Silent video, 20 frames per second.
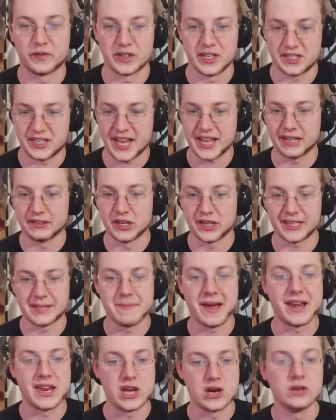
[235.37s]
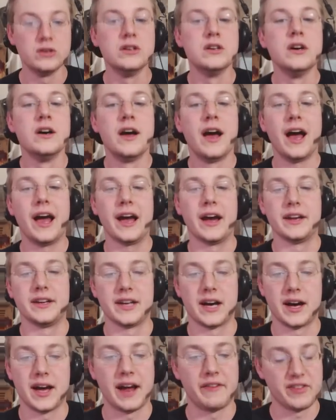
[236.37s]
feel free to take a look at the menu,
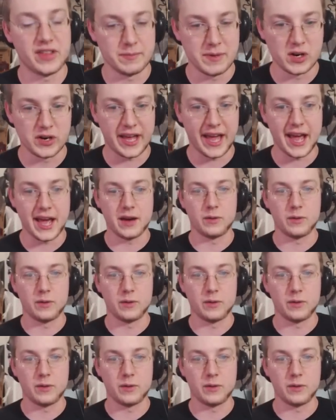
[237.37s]
and uh, everything will be